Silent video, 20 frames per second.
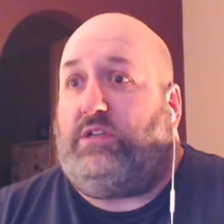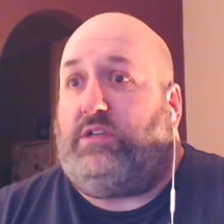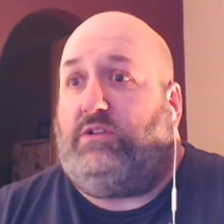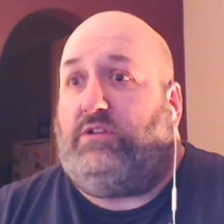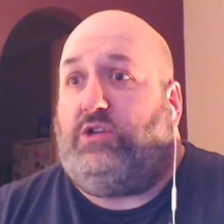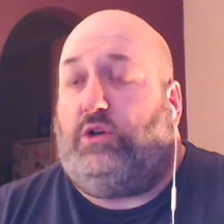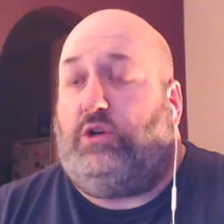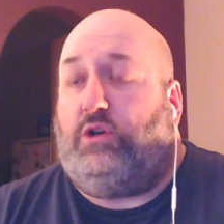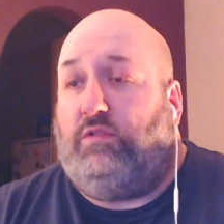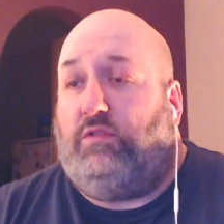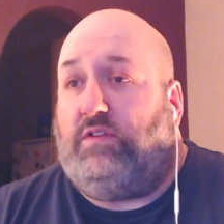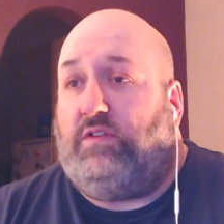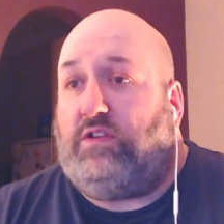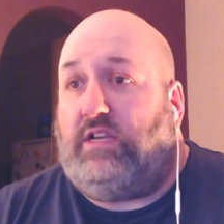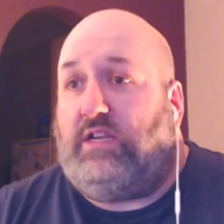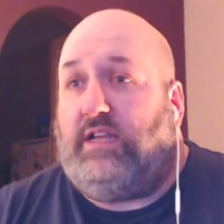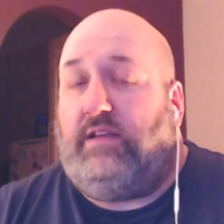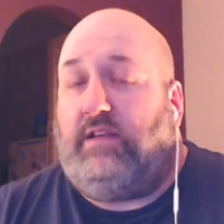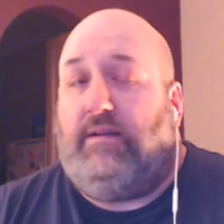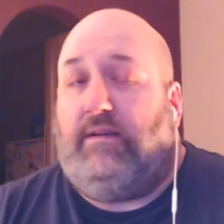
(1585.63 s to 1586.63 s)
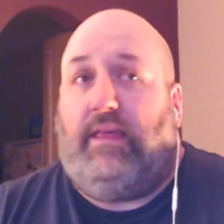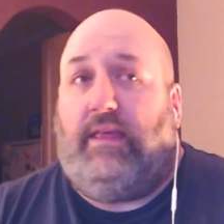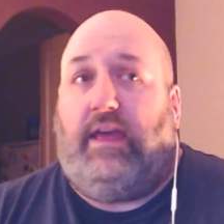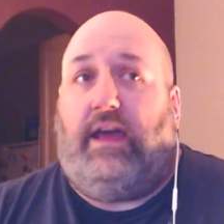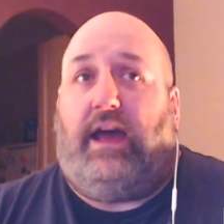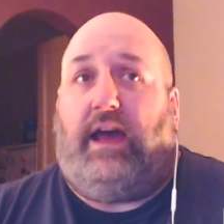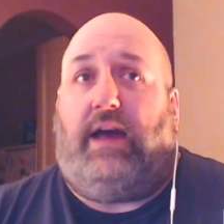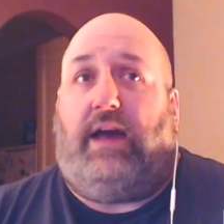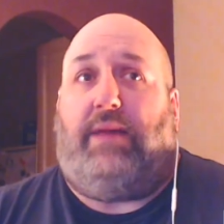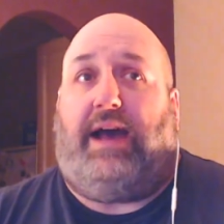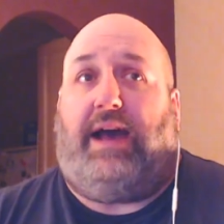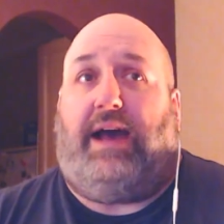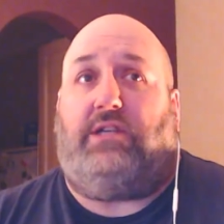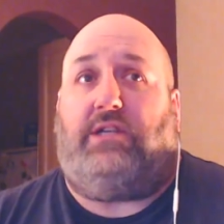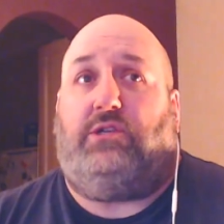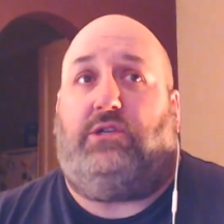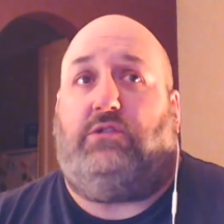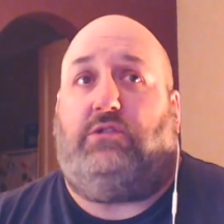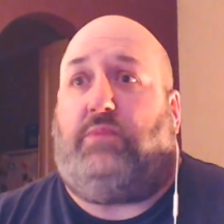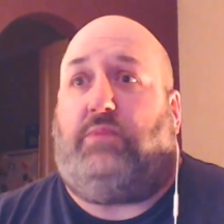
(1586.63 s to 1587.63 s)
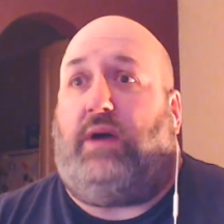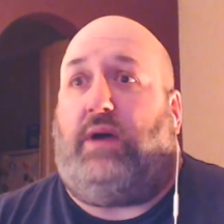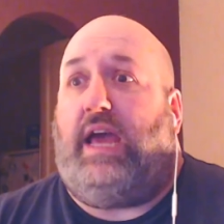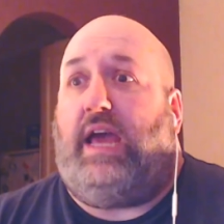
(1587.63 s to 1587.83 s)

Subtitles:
notoriously hassled by